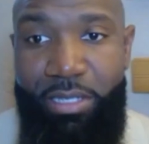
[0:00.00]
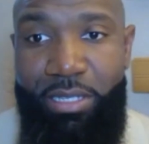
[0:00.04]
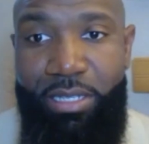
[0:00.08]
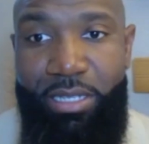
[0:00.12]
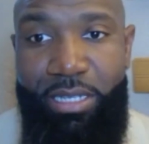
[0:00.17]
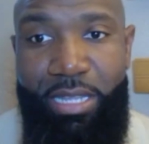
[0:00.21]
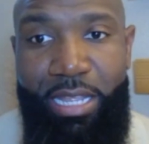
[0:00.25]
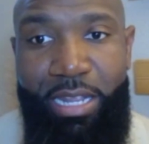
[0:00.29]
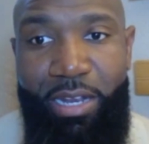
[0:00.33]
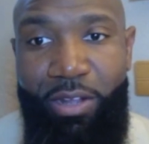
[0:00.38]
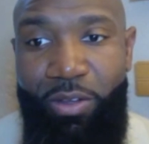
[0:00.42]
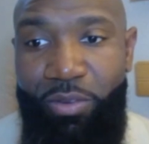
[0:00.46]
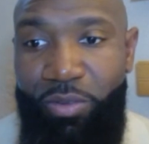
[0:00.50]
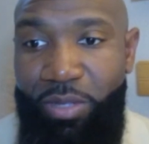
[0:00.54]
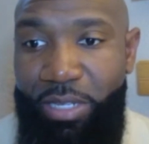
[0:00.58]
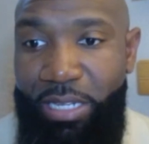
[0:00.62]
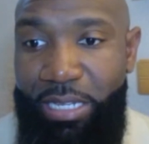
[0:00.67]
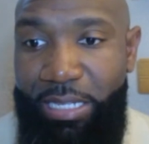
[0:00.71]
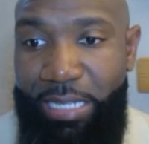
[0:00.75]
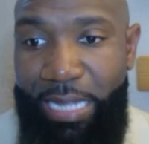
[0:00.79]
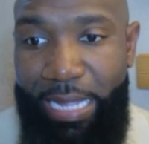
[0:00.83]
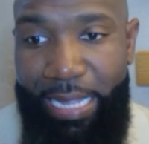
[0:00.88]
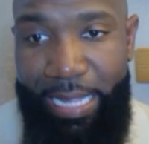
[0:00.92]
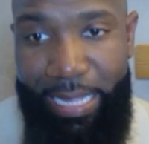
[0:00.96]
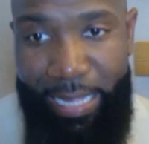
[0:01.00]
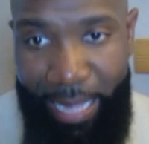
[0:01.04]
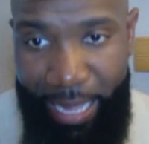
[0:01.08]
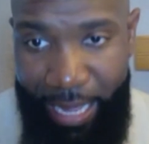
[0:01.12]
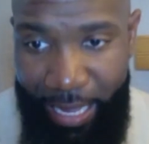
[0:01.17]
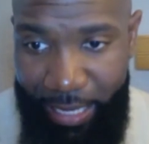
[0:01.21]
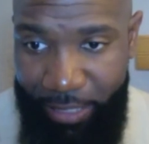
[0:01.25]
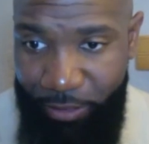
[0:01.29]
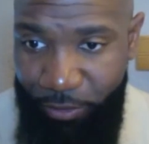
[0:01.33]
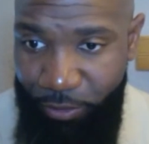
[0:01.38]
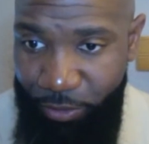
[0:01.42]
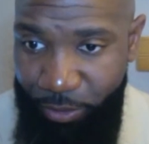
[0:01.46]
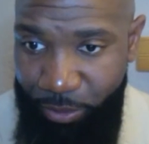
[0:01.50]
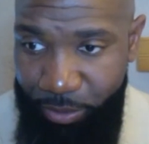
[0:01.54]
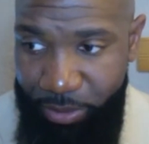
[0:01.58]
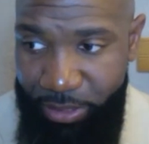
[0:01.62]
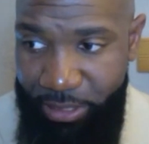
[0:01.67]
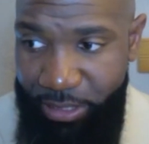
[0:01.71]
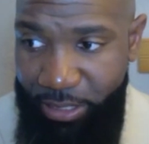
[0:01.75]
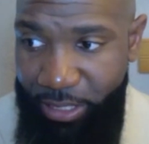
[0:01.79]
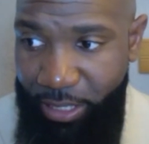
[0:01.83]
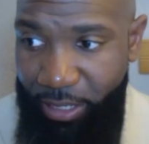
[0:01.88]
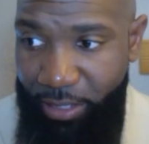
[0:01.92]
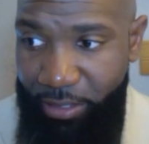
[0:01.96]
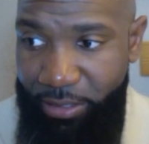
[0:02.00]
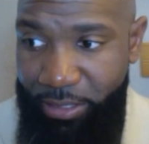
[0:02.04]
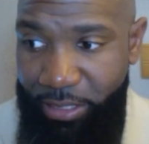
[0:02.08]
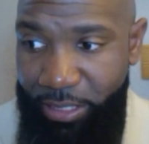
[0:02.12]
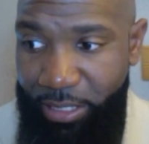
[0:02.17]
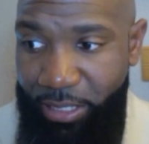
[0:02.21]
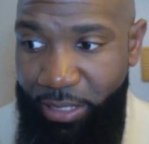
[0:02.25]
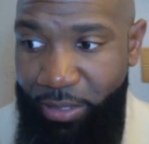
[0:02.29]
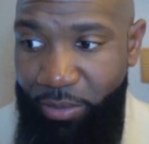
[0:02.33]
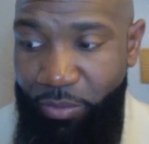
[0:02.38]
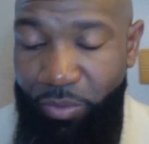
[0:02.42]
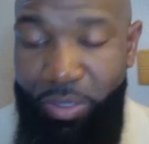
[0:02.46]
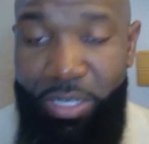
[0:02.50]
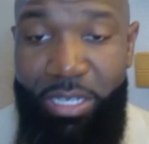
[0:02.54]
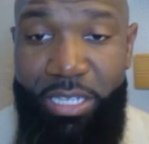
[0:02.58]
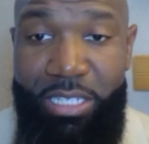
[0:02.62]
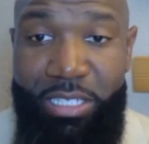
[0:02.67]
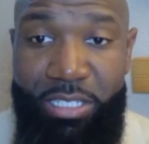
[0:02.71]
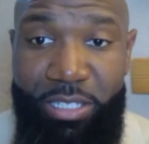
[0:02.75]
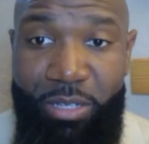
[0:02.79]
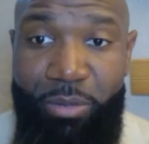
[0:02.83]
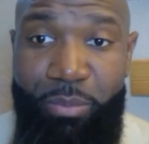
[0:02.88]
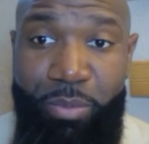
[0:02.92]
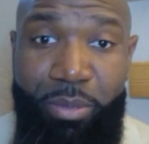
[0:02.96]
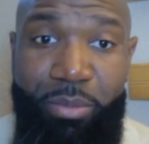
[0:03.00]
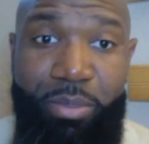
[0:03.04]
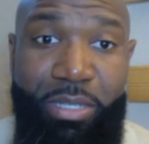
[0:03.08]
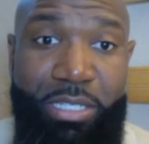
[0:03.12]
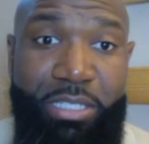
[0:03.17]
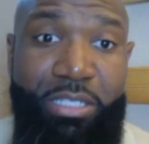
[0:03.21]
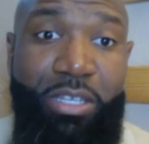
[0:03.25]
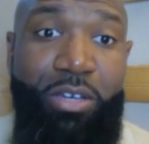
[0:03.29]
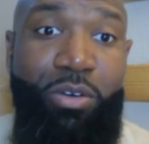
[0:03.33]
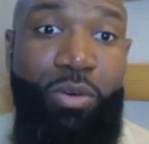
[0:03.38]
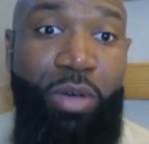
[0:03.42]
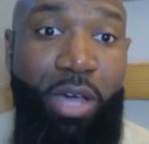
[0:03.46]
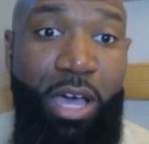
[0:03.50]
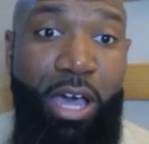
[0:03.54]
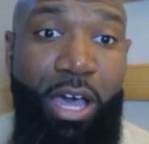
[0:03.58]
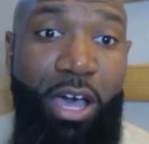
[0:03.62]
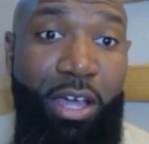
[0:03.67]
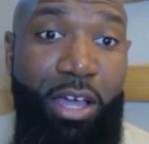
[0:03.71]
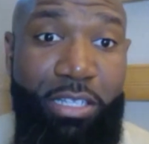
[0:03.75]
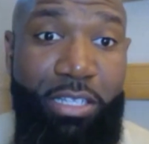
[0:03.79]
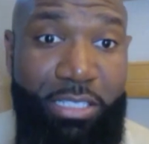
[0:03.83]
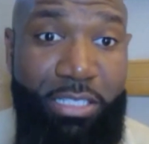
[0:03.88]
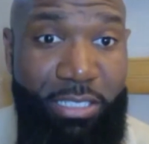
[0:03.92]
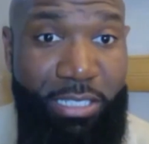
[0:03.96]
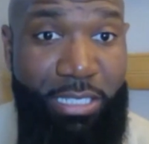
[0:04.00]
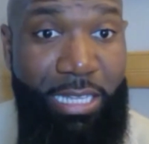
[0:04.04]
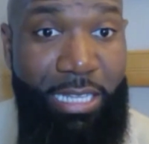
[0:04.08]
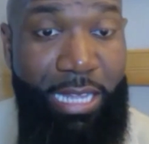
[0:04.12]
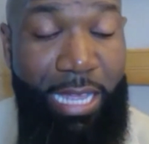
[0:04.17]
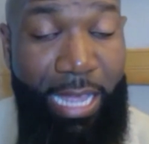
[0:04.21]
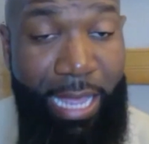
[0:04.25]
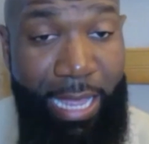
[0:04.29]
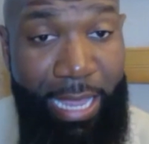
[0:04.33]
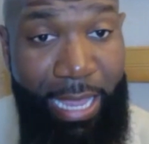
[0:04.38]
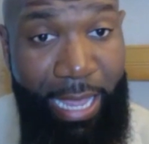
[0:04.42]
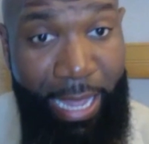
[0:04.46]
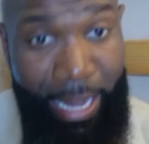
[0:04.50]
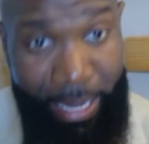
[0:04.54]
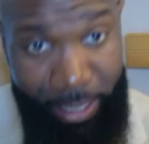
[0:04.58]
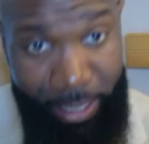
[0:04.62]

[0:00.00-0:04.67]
They don't need, like, guidance from us all the time. We need some people that's going to call us and say, like, hey, how